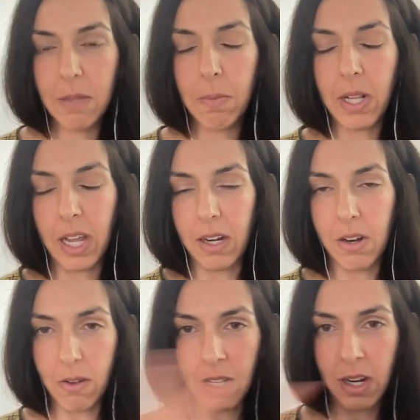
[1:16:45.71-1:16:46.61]
but like
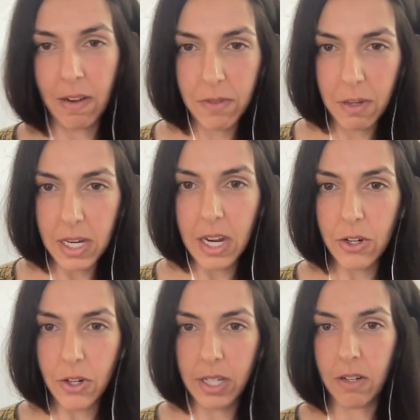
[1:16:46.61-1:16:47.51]
knows enough to be
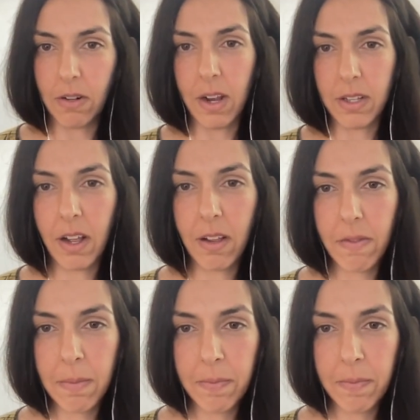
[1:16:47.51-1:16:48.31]
dangerous across all of them.